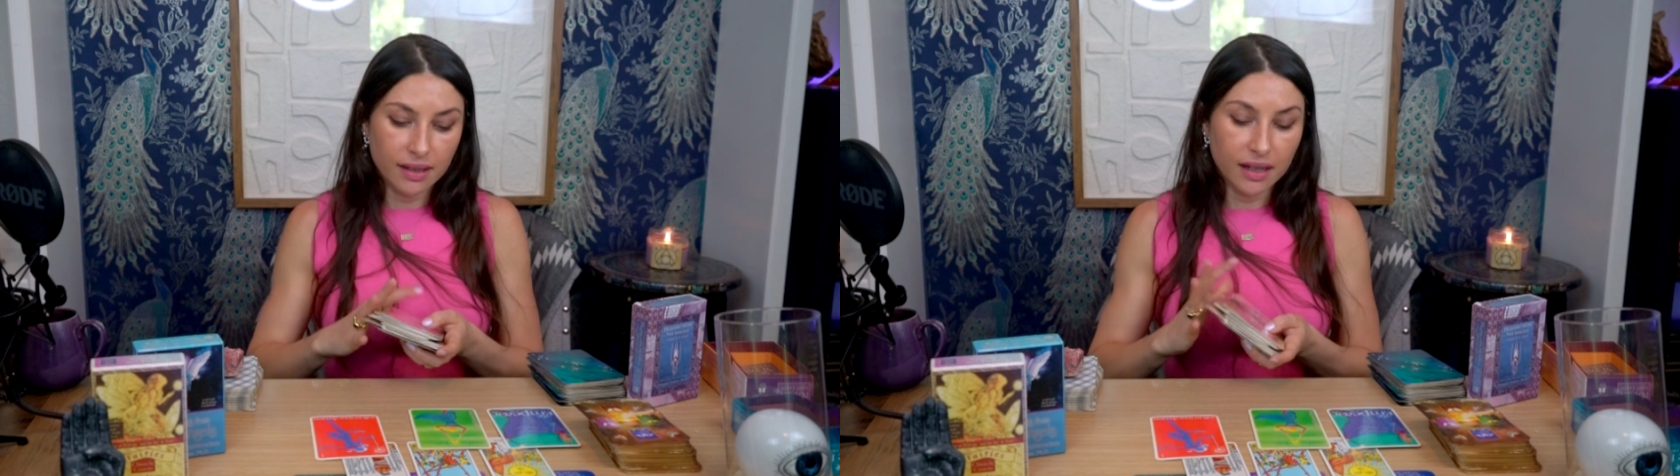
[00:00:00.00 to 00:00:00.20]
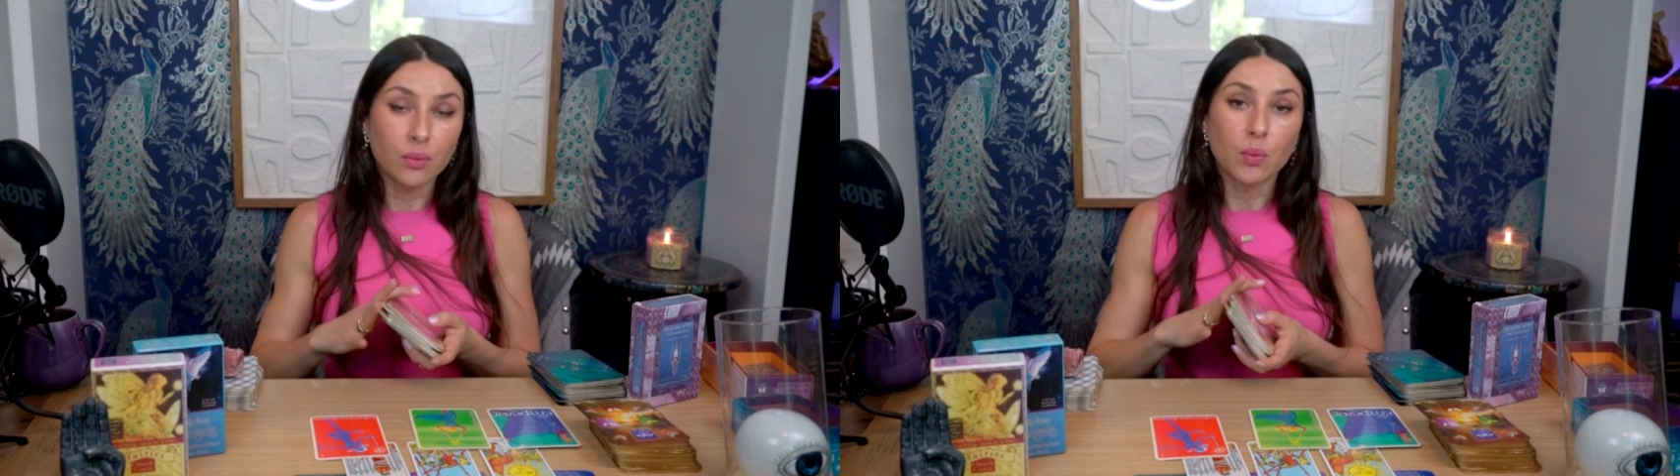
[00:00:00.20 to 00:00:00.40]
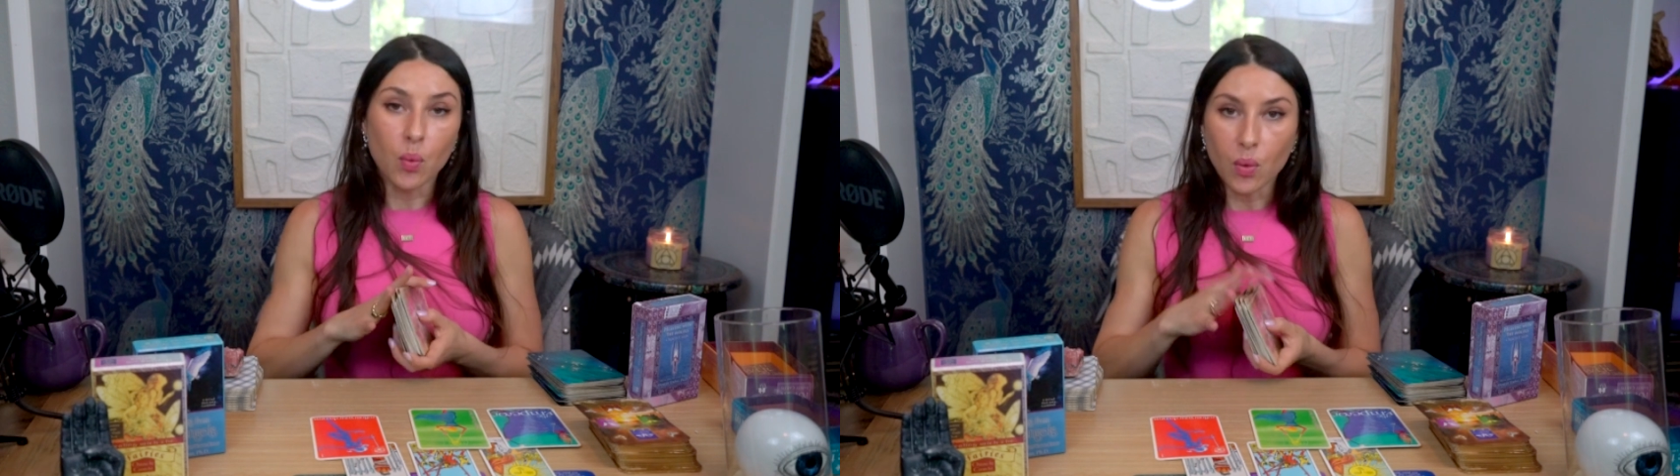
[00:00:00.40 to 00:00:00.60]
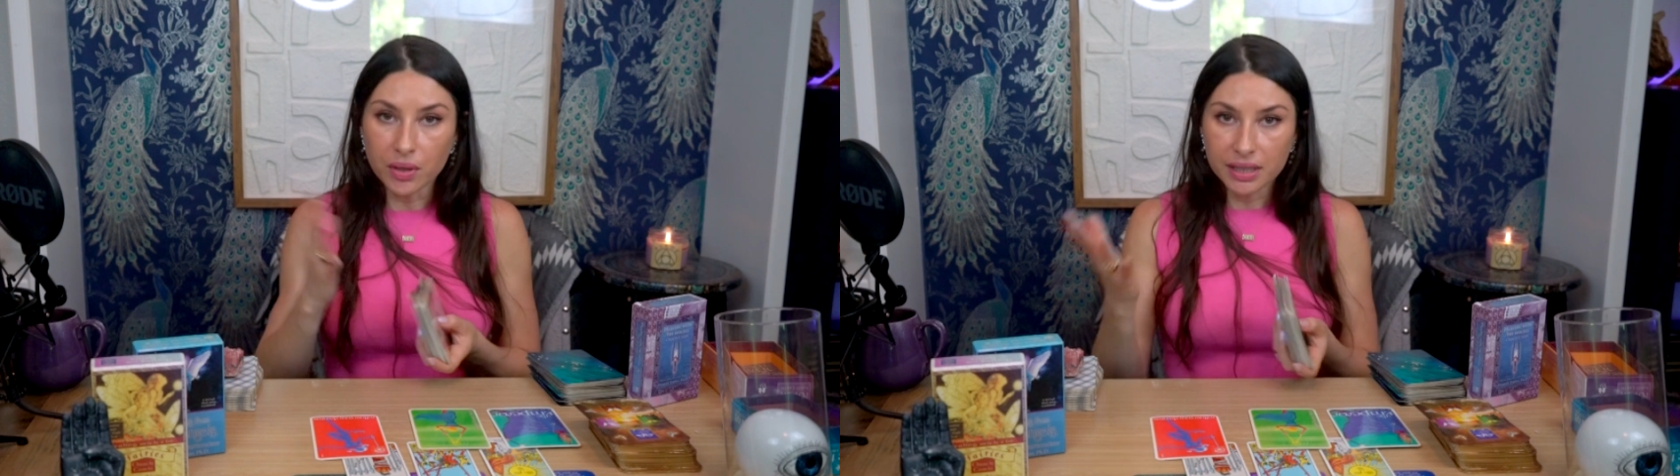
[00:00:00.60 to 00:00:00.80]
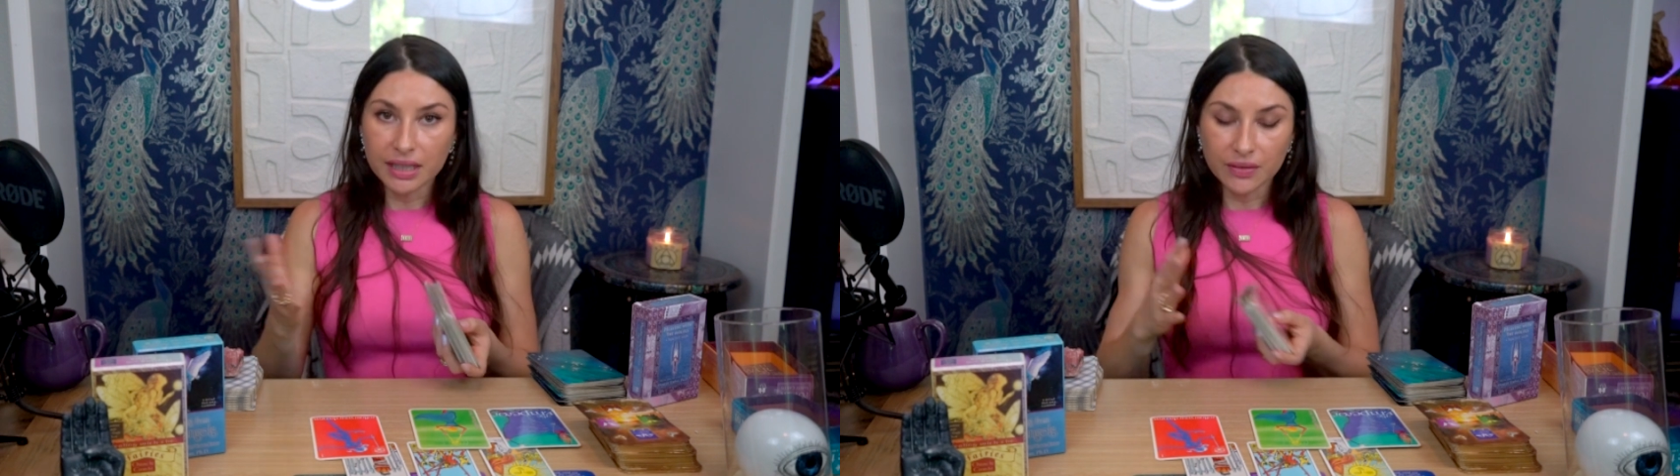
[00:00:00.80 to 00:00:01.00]
a
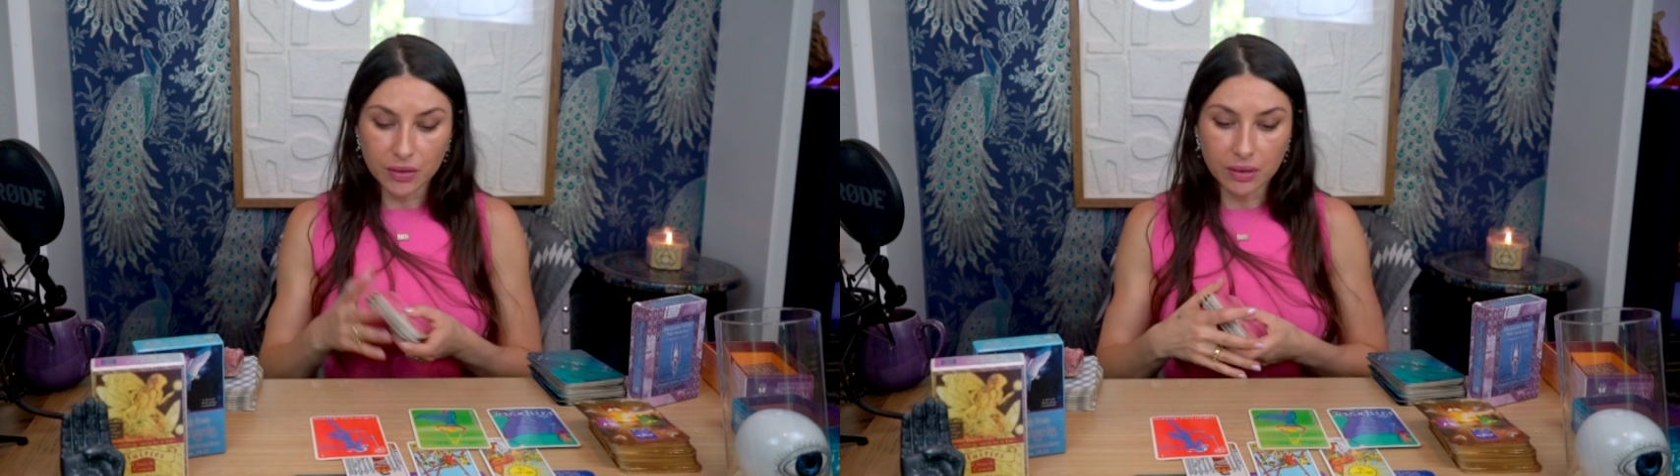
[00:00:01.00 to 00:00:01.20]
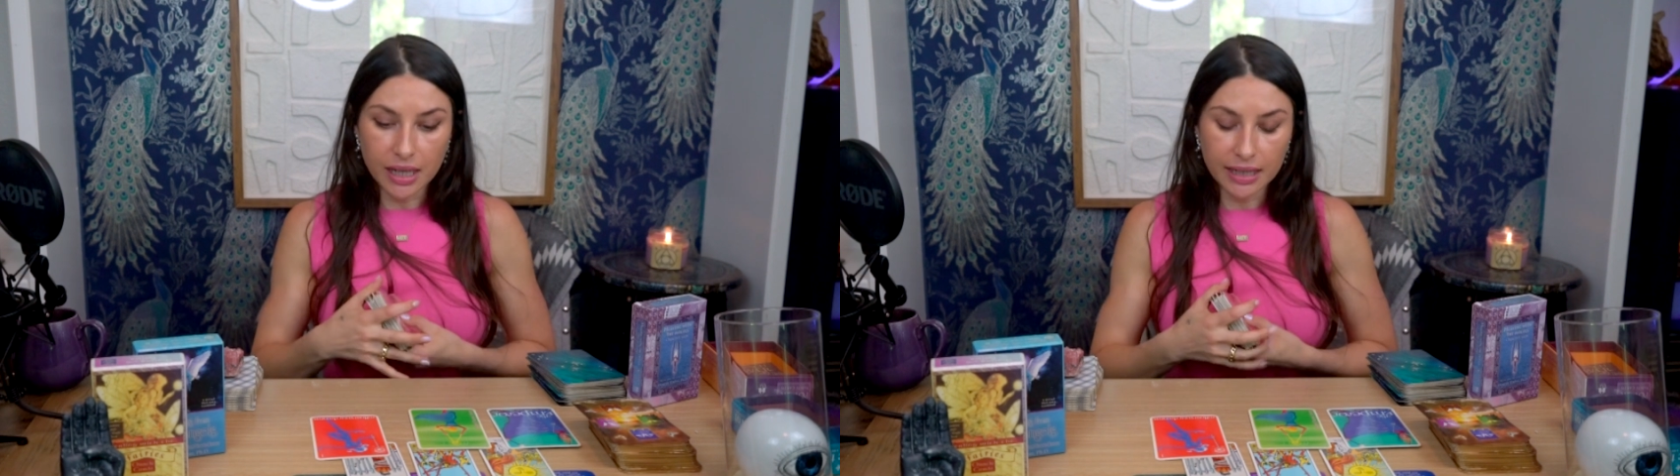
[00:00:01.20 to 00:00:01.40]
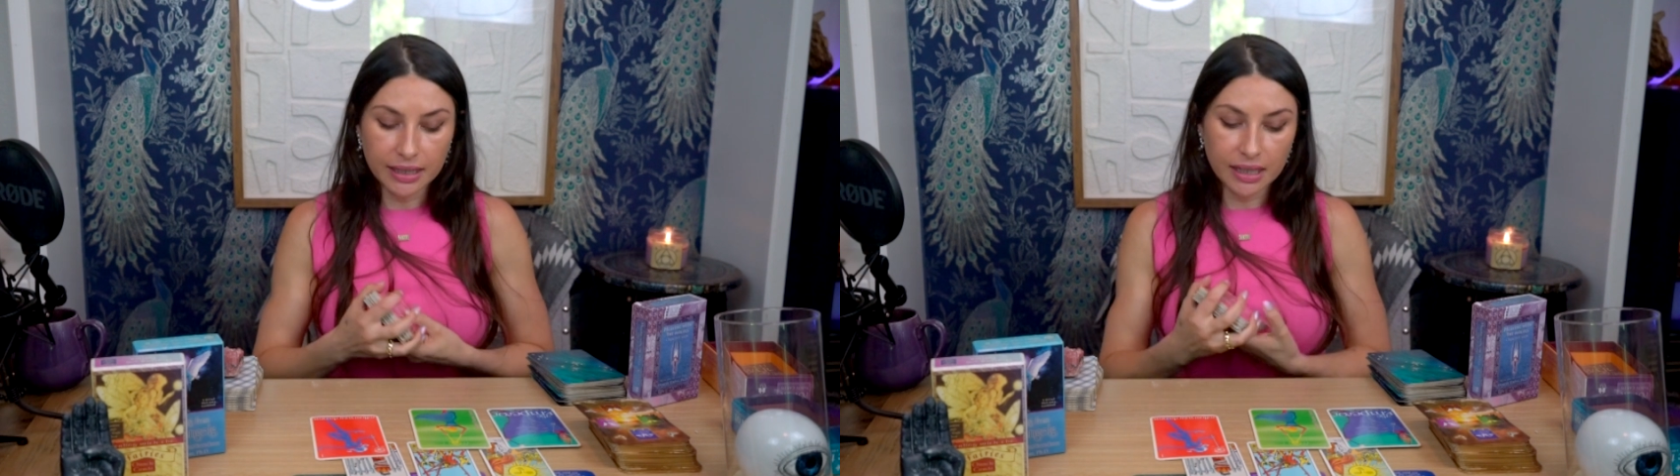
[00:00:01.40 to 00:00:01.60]
reward, if you like.